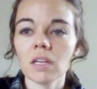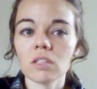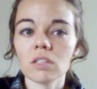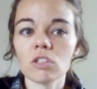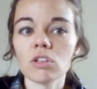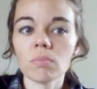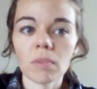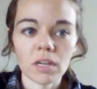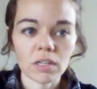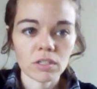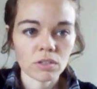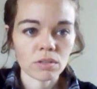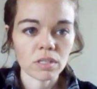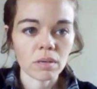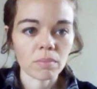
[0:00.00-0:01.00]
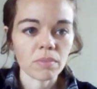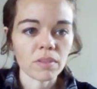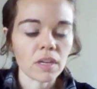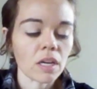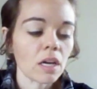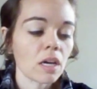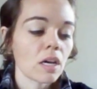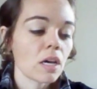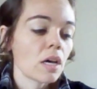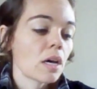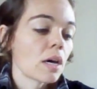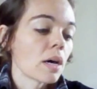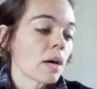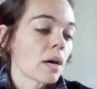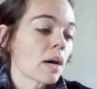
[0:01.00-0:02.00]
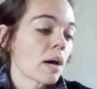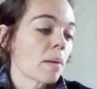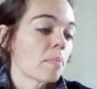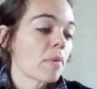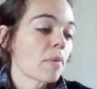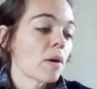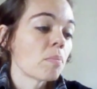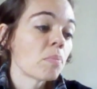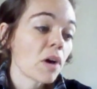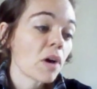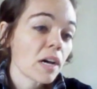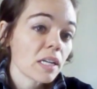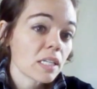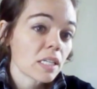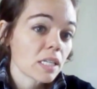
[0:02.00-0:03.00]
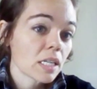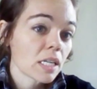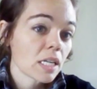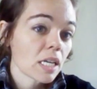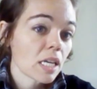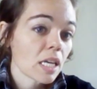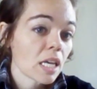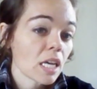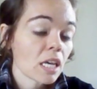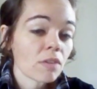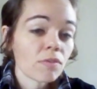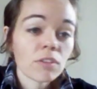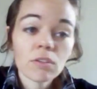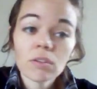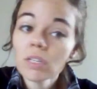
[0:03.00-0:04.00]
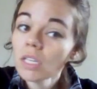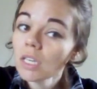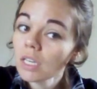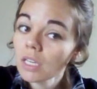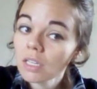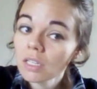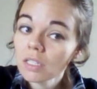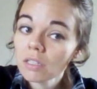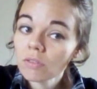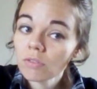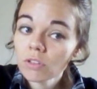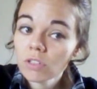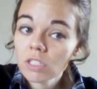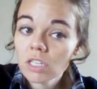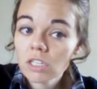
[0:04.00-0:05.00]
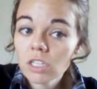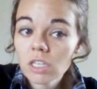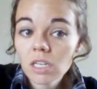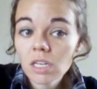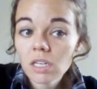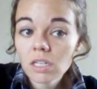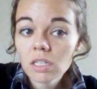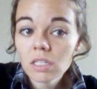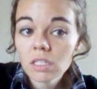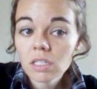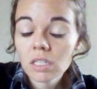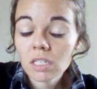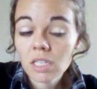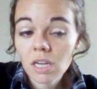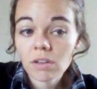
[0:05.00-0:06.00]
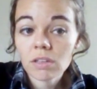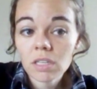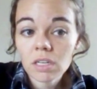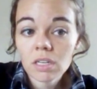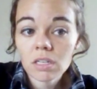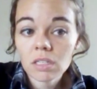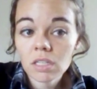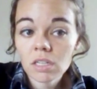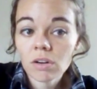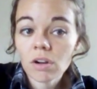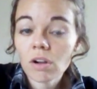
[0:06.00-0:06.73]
too much or something. But if you're teaching kids, Italian kids that are